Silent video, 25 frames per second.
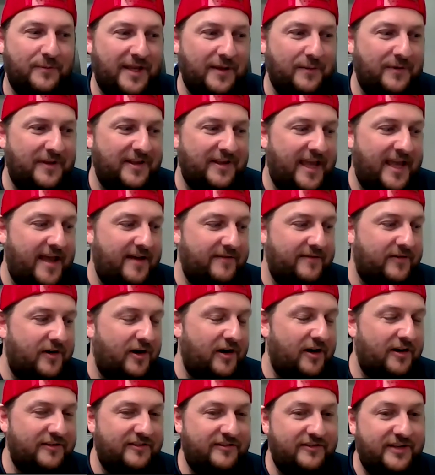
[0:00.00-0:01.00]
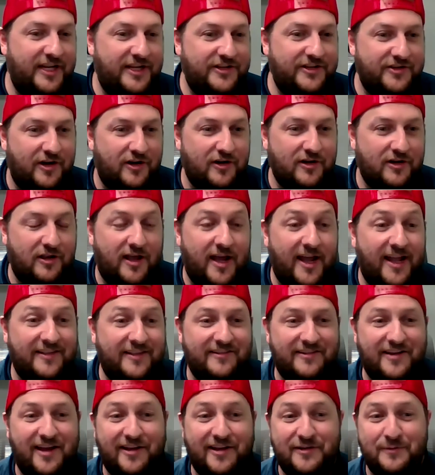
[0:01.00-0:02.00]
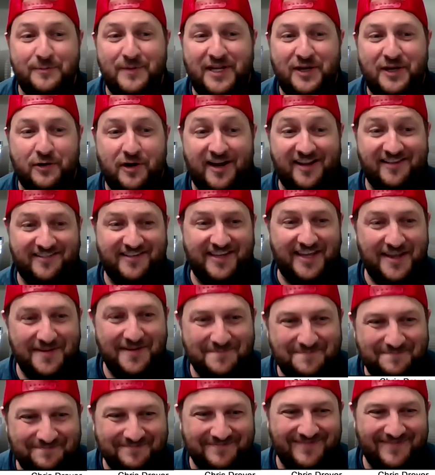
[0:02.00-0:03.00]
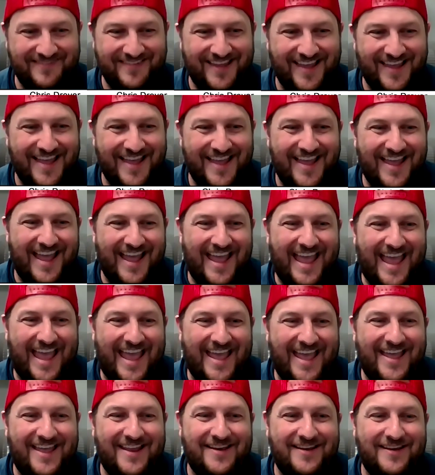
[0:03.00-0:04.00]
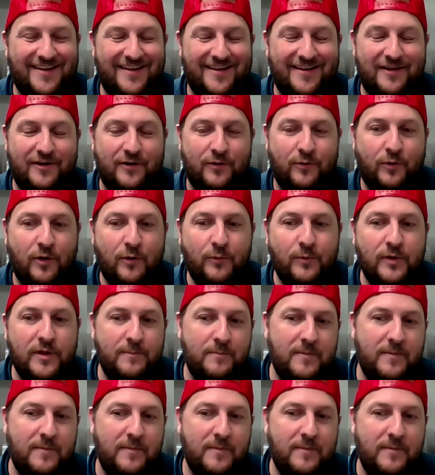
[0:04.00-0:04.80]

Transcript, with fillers: we, we have our teach our clients not to be crazy. And what we